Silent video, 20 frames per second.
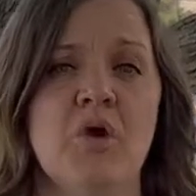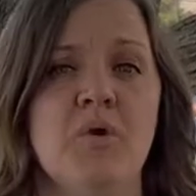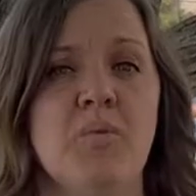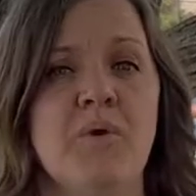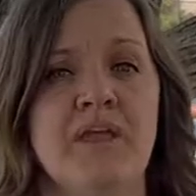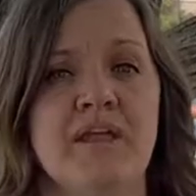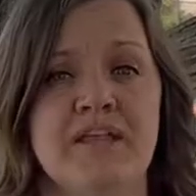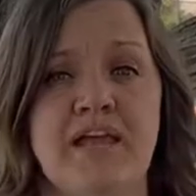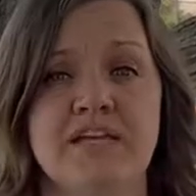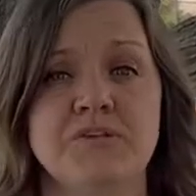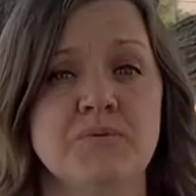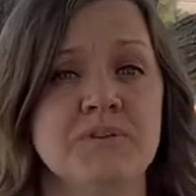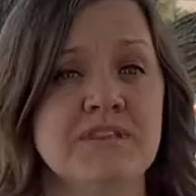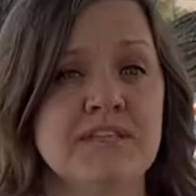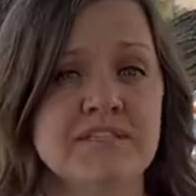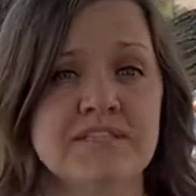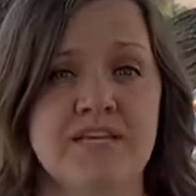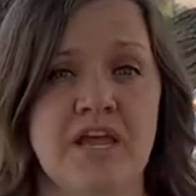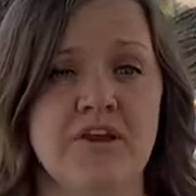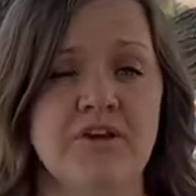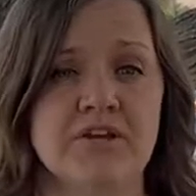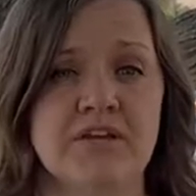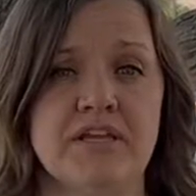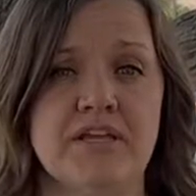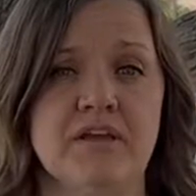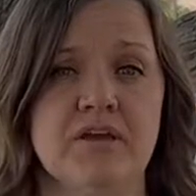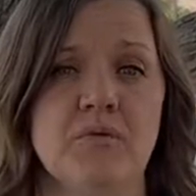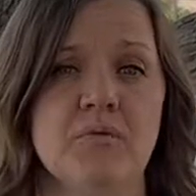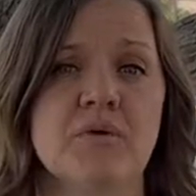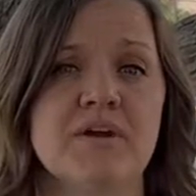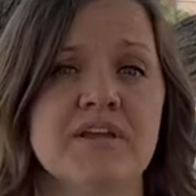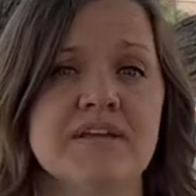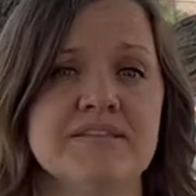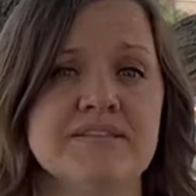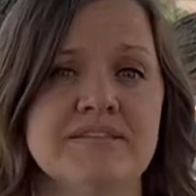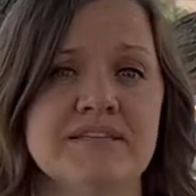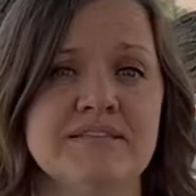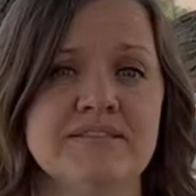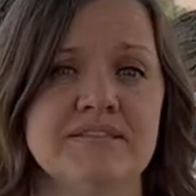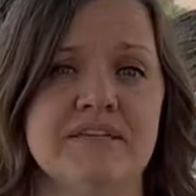We can act with integrity, we're
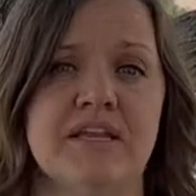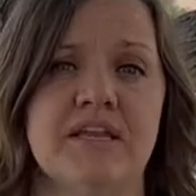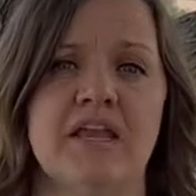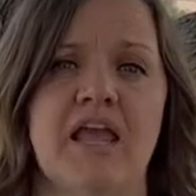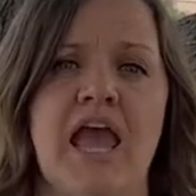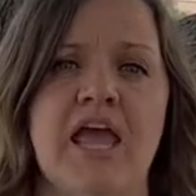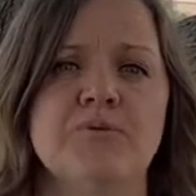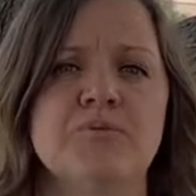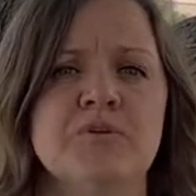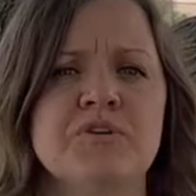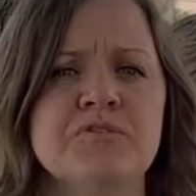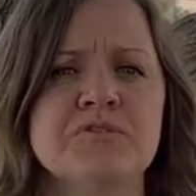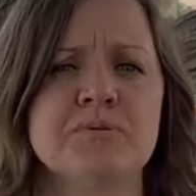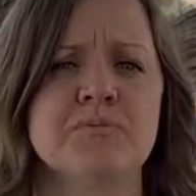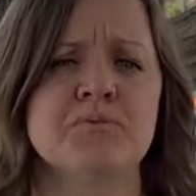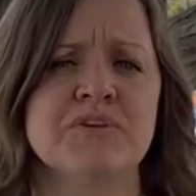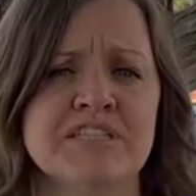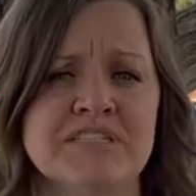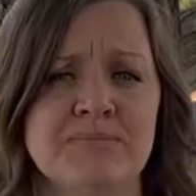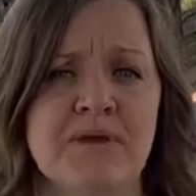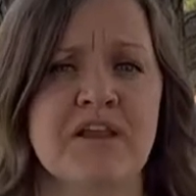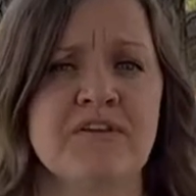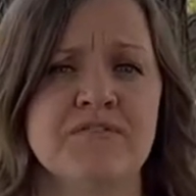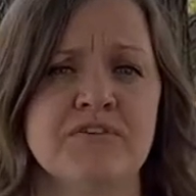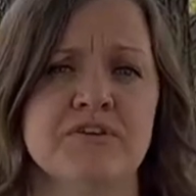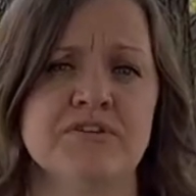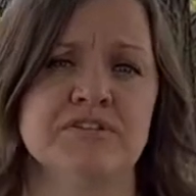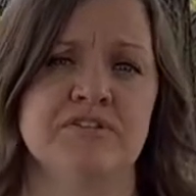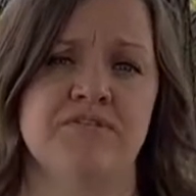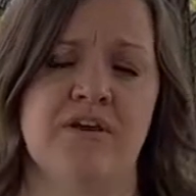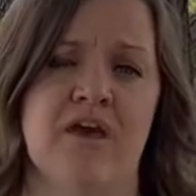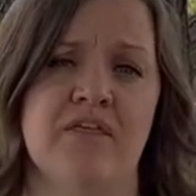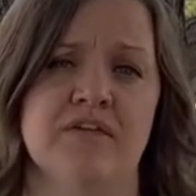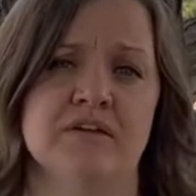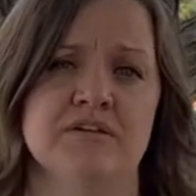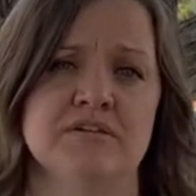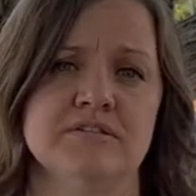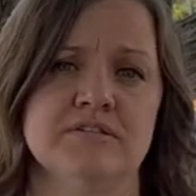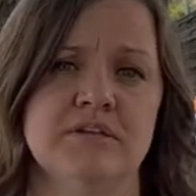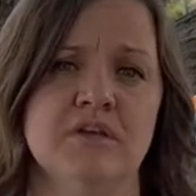consistent, and we respect views of
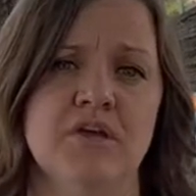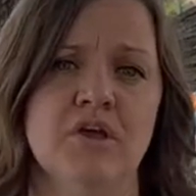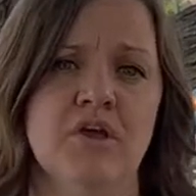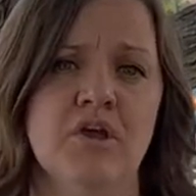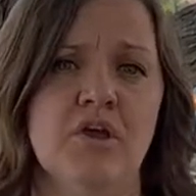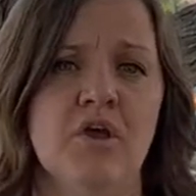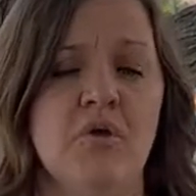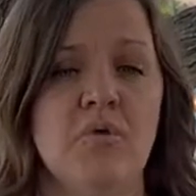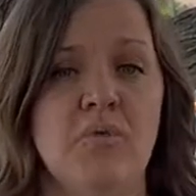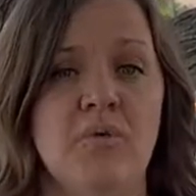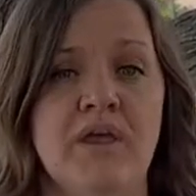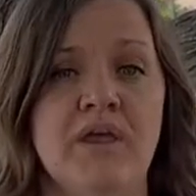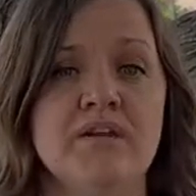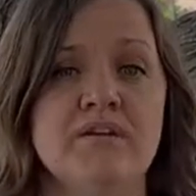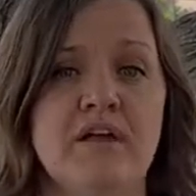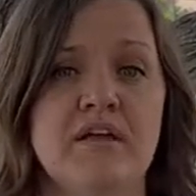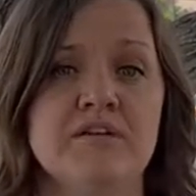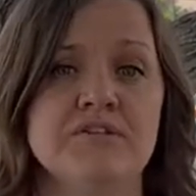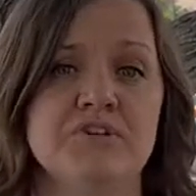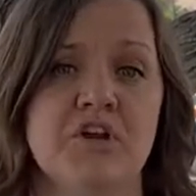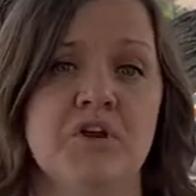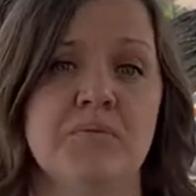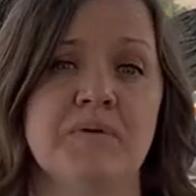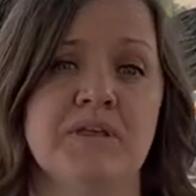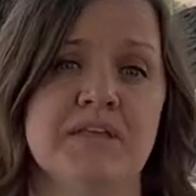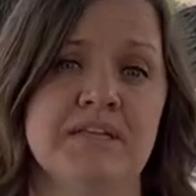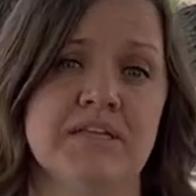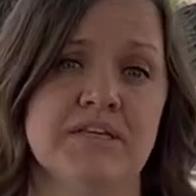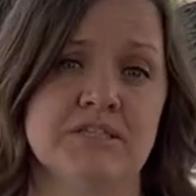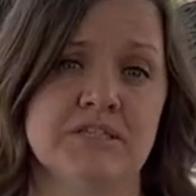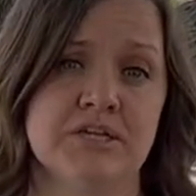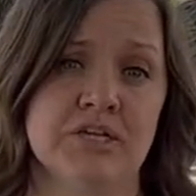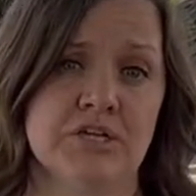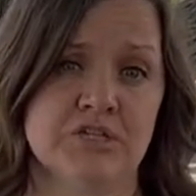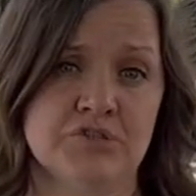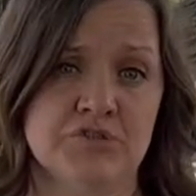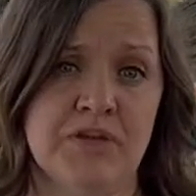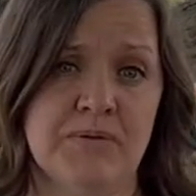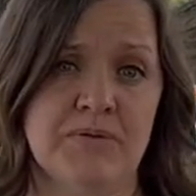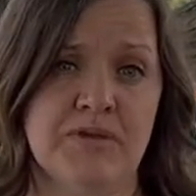others. We acknowledge our ability to
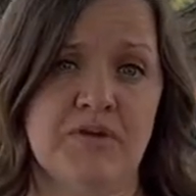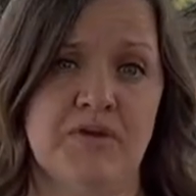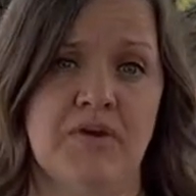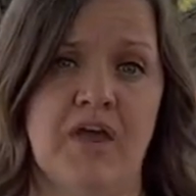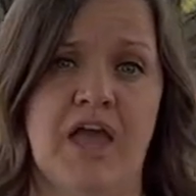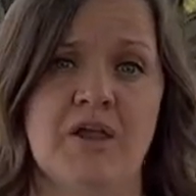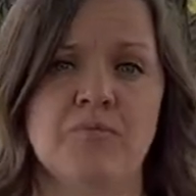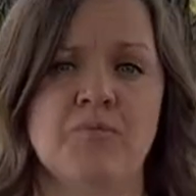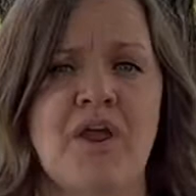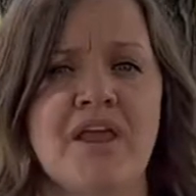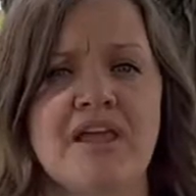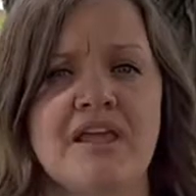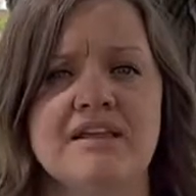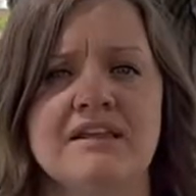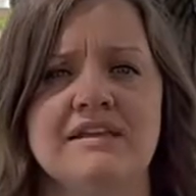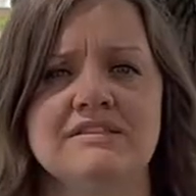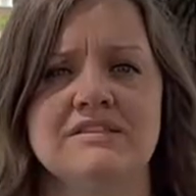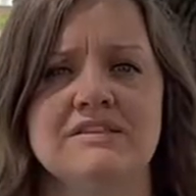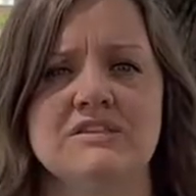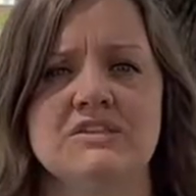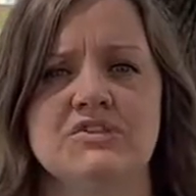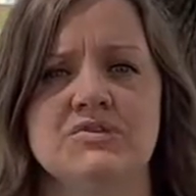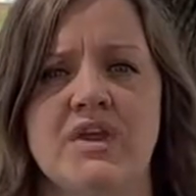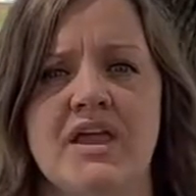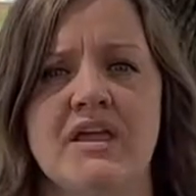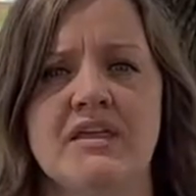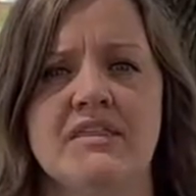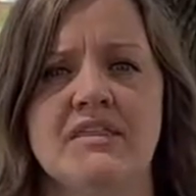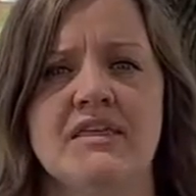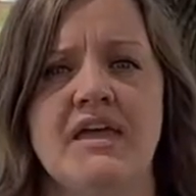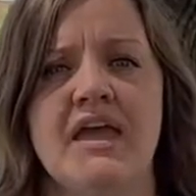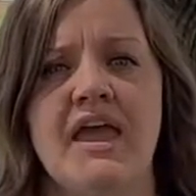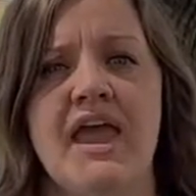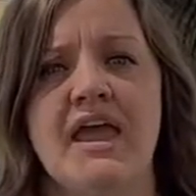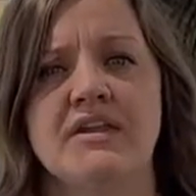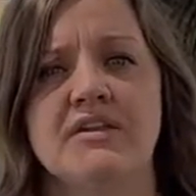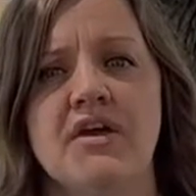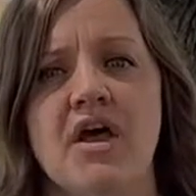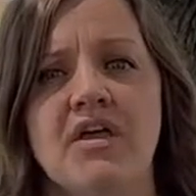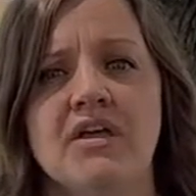contribute and recognize the strength
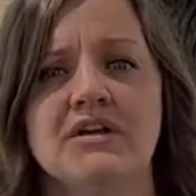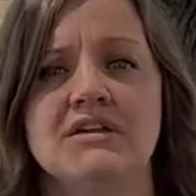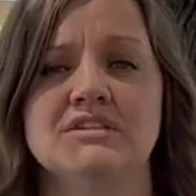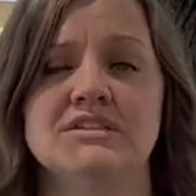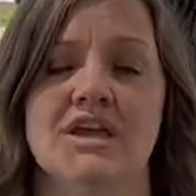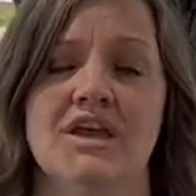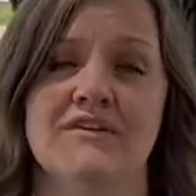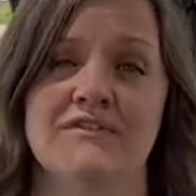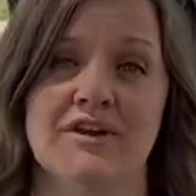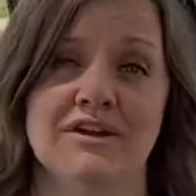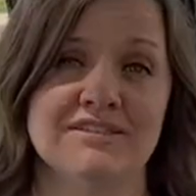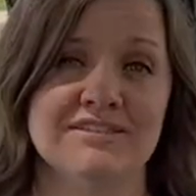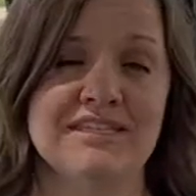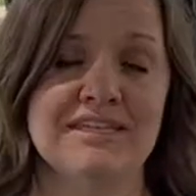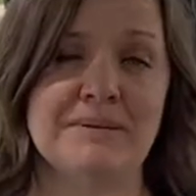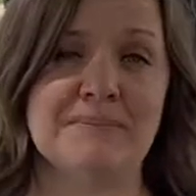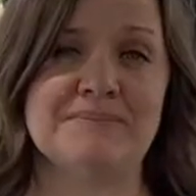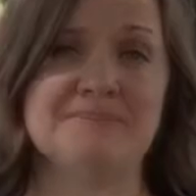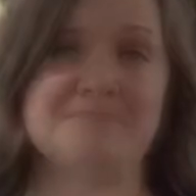and knowledge of our team.